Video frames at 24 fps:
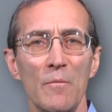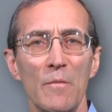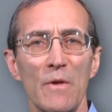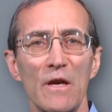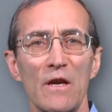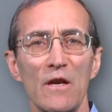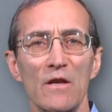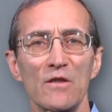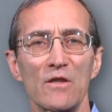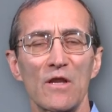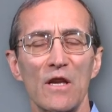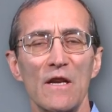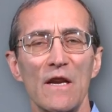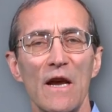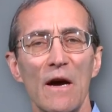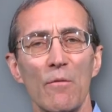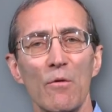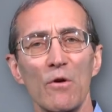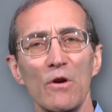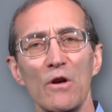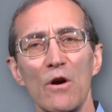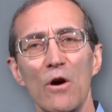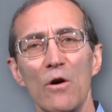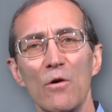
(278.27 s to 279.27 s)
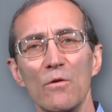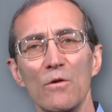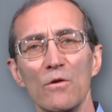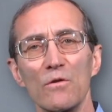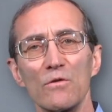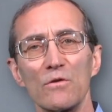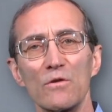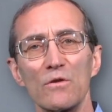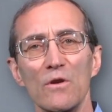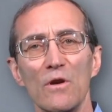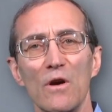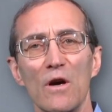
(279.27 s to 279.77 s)
because the network
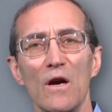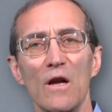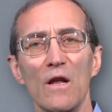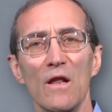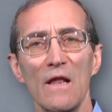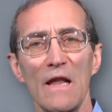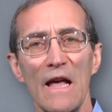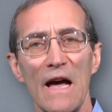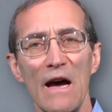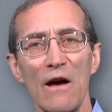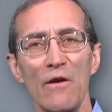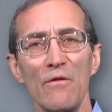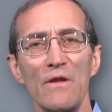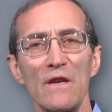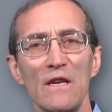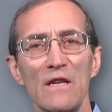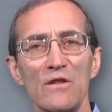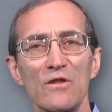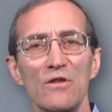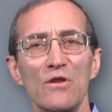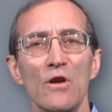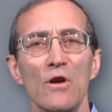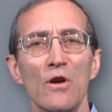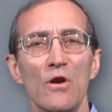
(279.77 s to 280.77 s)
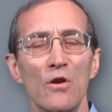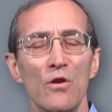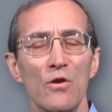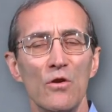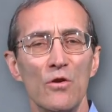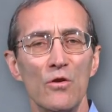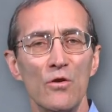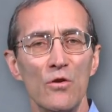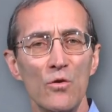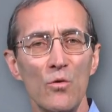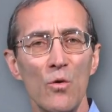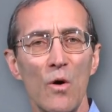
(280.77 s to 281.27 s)
owners allow these
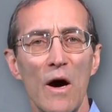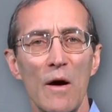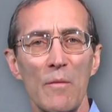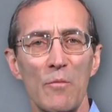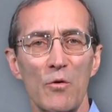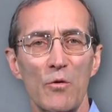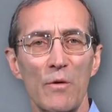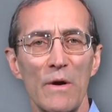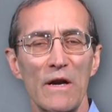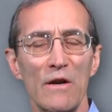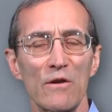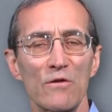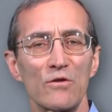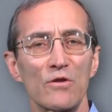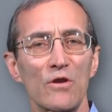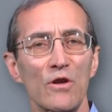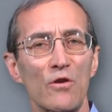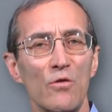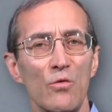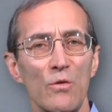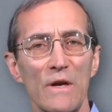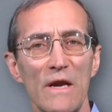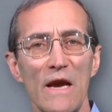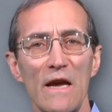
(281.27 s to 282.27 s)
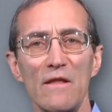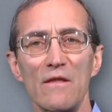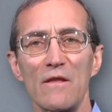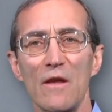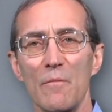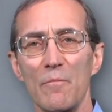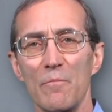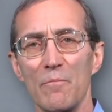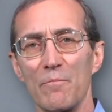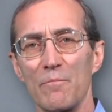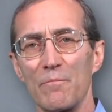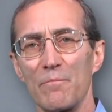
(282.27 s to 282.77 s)
new operators to create
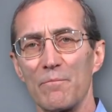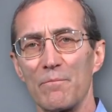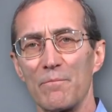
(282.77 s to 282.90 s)
them.